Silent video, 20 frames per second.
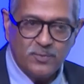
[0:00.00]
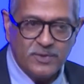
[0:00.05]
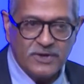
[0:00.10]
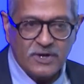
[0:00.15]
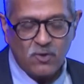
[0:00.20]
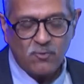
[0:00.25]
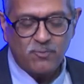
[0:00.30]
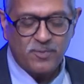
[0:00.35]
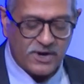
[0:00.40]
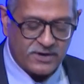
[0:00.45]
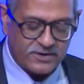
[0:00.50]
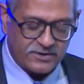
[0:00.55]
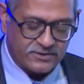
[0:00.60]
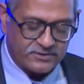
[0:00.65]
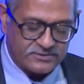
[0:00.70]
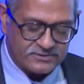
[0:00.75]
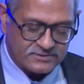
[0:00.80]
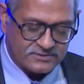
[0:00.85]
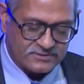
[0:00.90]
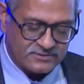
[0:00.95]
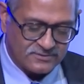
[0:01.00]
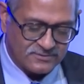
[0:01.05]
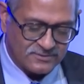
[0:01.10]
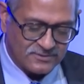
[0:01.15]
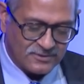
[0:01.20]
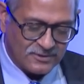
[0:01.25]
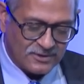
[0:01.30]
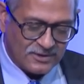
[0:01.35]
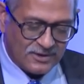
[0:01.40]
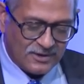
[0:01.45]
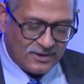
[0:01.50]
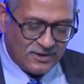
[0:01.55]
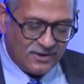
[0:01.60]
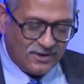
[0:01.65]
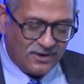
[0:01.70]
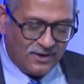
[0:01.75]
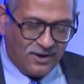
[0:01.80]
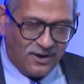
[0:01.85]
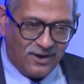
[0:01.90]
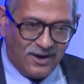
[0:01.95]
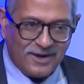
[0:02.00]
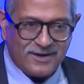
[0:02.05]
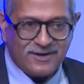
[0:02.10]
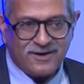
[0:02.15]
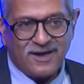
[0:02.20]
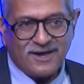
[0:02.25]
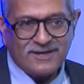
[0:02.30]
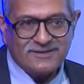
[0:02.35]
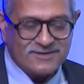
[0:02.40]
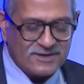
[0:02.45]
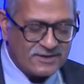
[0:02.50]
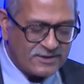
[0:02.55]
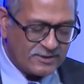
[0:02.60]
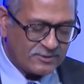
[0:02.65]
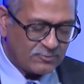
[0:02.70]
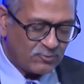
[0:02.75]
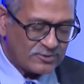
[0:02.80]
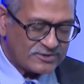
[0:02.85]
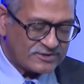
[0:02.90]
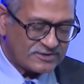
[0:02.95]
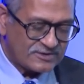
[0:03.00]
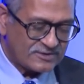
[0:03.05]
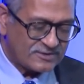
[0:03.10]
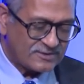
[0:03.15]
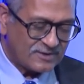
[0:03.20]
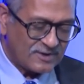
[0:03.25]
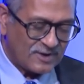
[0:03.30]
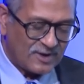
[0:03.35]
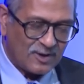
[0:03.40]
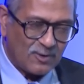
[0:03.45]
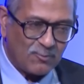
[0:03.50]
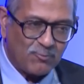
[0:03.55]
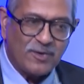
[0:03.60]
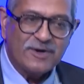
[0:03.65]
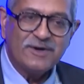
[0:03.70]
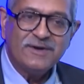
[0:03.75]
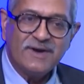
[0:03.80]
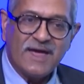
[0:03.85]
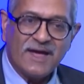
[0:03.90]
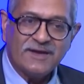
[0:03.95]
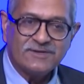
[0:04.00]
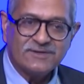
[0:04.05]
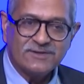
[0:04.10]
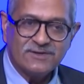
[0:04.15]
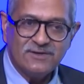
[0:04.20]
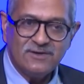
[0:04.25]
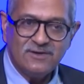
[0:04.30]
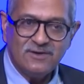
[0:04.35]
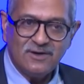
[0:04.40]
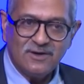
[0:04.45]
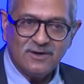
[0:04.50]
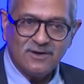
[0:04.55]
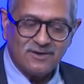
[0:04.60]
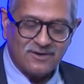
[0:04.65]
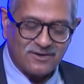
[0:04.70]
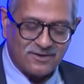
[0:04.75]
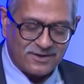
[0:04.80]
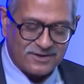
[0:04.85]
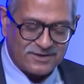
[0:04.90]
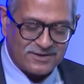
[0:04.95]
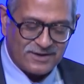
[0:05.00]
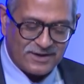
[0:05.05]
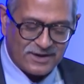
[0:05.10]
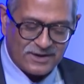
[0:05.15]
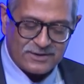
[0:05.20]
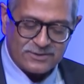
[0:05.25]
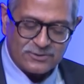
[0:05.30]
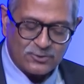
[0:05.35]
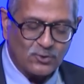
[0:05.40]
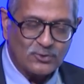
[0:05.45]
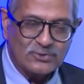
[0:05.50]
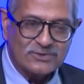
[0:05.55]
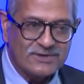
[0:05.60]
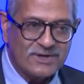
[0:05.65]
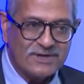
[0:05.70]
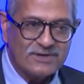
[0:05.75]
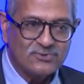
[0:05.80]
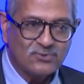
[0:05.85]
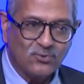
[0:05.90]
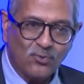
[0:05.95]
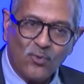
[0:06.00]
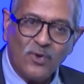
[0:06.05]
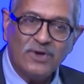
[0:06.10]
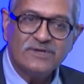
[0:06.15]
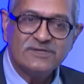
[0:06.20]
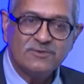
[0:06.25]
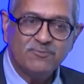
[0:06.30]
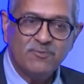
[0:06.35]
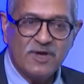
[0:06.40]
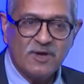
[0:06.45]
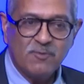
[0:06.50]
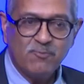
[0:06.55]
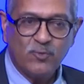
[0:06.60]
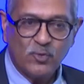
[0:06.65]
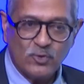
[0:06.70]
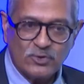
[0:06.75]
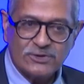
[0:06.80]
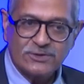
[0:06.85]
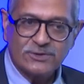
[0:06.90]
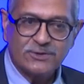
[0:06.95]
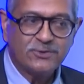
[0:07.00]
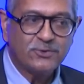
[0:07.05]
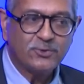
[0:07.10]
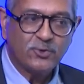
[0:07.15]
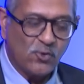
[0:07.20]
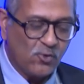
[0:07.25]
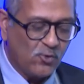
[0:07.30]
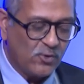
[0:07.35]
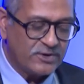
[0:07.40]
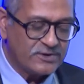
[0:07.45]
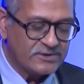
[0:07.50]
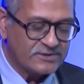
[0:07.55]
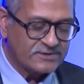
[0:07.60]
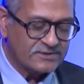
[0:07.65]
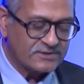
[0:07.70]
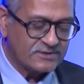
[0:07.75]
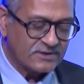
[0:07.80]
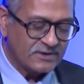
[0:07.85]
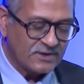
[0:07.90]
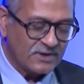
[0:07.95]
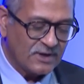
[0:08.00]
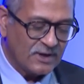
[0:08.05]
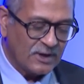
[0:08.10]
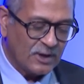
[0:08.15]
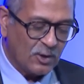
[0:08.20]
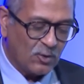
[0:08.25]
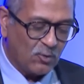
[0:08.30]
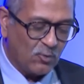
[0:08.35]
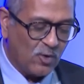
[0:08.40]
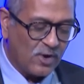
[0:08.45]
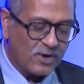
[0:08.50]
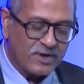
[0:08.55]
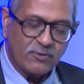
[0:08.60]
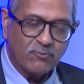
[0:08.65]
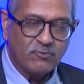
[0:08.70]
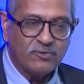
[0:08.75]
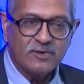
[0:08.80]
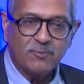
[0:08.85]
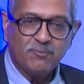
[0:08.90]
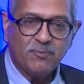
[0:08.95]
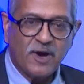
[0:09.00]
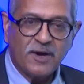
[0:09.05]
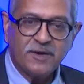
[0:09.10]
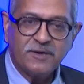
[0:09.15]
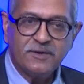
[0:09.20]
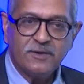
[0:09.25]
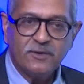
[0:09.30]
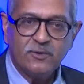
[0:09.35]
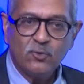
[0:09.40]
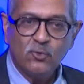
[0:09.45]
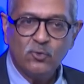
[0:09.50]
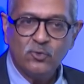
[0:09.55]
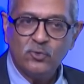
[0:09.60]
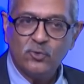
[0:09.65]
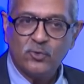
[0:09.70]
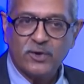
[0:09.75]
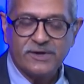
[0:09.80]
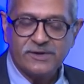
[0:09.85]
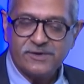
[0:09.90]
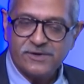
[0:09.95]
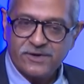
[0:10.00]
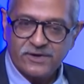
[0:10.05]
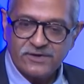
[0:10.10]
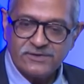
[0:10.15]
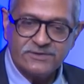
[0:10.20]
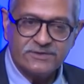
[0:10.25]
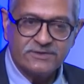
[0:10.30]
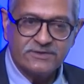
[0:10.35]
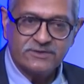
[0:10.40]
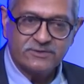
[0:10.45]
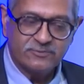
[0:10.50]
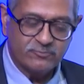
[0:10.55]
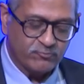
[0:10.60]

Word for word: be our partners. And I think it was uh, but natural. Uh, India in those days was being pushed towards working with a partner who you can trust